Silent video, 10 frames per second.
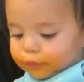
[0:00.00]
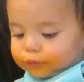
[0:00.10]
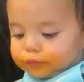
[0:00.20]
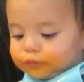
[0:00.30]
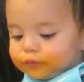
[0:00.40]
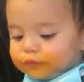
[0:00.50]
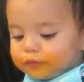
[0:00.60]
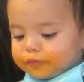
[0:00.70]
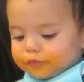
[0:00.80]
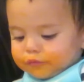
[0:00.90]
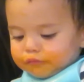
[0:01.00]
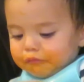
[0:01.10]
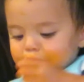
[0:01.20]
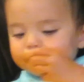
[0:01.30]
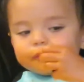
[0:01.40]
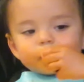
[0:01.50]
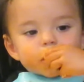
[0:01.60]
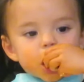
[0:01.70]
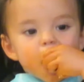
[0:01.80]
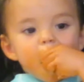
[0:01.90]
Remember you used
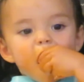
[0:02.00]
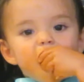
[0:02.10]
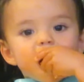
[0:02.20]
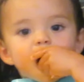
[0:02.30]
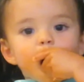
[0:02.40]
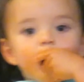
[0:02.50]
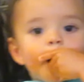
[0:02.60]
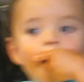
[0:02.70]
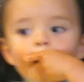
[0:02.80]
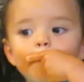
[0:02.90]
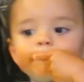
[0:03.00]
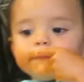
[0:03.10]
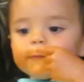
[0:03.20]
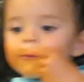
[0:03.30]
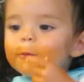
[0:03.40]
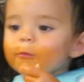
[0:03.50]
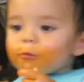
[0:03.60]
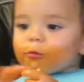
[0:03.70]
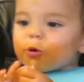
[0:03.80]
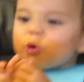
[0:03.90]
those vegetables, those pet.
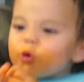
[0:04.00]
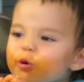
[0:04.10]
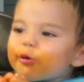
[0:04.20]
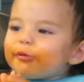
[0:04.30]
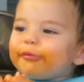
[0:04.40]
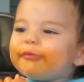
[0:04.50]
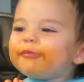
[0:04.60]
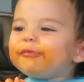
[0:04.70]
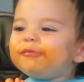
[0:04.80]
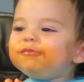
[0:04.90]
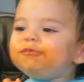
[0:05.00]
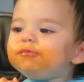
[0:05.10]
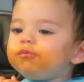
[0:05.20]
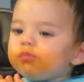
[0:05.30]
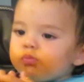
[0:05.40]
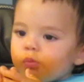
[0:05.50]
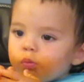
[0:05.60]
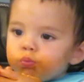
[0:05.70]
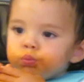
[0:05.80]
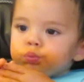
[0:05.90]
Mm. Is